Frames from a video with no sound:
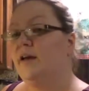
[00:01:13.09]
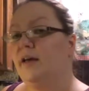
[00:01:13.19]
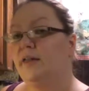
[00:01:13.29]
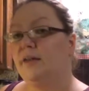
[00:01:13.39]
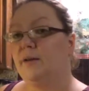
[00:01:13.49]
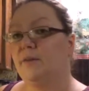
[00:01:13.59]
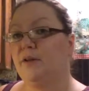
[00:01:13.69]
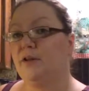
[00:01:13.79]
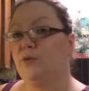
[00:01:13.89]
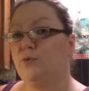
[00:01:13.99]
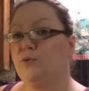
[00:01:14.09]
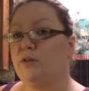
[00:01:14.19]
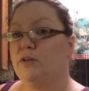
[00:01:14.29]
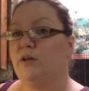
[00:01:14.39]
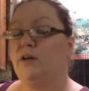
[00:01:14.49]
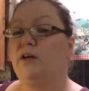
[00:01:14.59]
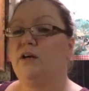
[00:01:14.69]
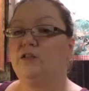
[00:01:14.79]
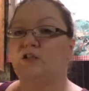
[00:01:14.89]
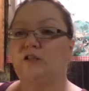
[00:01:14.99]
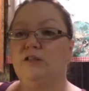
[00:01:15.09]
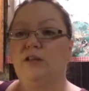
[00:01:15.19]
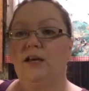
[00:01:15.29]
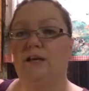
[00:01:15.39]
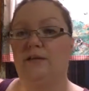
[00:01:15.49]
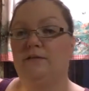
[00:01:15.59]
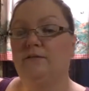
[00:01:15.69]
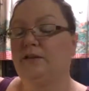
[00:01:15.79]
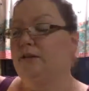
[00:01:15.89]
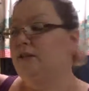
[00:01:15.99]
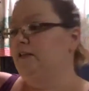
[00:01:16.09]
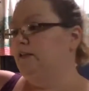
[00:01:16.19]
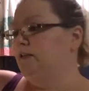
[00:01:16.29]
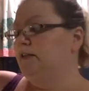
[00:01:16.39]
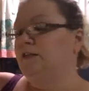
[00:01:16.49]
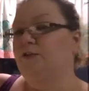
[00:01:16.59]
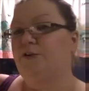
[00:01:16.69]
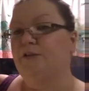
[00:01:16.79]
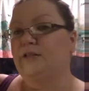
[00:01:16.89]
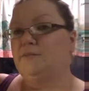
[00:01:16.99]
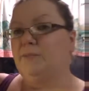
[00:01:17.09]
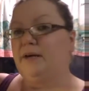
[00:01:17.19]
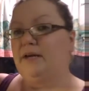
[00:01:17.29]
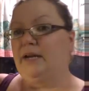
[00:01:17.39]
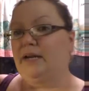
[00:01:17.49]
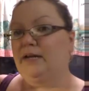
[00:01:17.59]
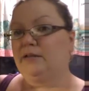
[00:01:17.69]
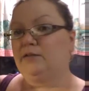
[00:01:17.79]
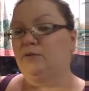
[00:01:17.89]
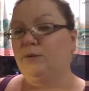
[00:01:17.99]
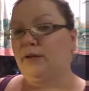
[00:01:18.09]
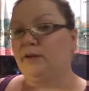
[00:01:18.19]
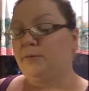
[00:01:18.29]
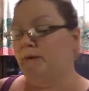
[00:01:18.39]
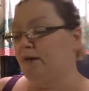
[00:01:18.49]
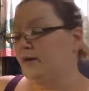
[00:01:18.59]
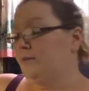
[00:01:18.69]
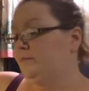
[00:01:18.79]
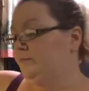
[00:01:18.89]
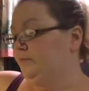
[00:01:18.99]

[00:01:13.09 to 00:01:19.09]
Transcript: And then I'm going to use a sheet cake like this. It's a 13 by 9 regular pan.